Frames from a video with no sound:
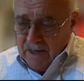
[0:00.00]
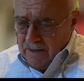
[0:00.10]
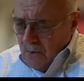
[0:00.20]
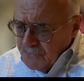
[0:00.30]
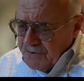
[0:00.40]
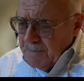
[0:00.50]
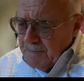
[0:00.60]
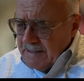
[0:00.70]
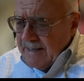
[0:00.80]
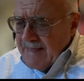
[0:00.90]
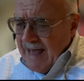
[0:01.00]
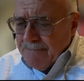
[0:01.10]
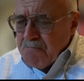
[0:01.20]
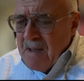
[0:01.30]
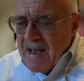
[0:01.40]
And ultimately,
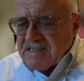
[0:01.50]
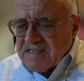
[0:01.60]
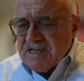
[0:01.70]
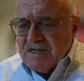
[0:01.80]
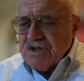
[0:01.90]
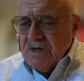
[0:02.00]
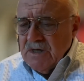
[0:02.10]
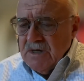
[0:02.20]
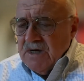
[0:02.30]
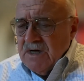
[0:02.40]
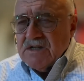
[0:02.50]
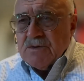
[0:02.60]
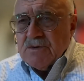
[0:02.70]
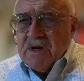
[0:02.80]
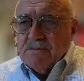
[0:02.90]
that message is
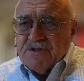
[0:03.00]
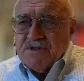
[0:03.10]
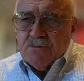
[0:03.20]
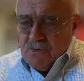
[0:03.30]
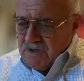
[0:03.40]
what comes through